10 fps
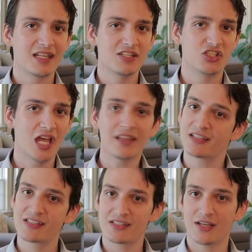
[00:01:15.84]

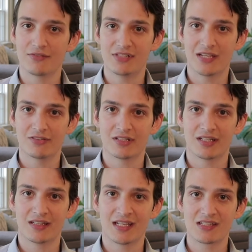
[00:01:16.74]
jealous of David,
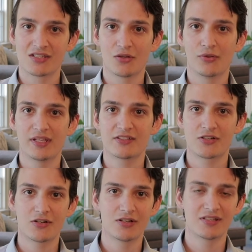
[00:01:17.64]
and that slowly
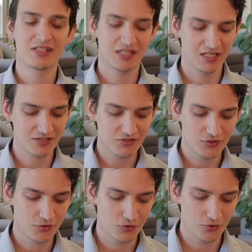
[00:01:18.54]
turns
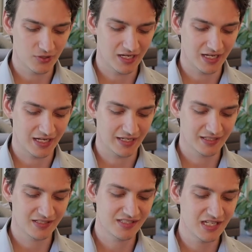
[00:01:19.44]
into
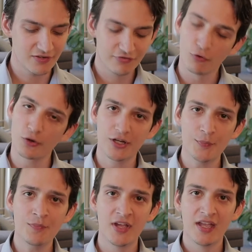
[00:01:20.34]
conceit for
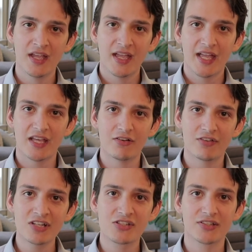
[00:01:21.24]
him, and
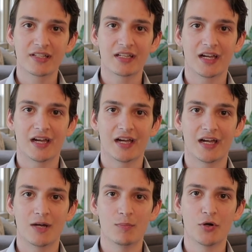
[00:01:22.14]
eventually
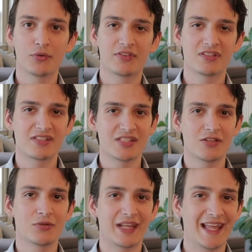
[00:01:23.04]
both
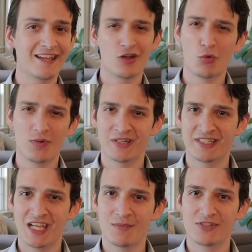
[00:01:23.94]
concealed and open
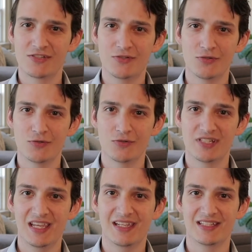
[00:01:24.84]
attempts to
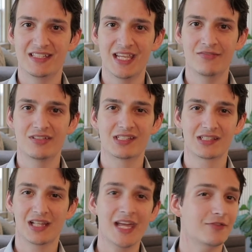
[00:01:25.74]
take
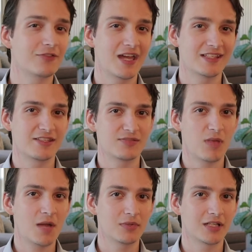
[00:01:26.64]
David's life as his
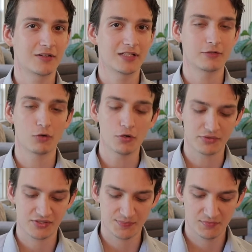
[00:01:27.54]
popularity
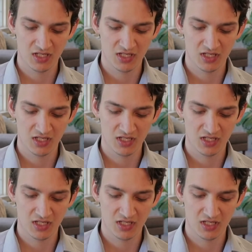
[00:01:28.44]
grows.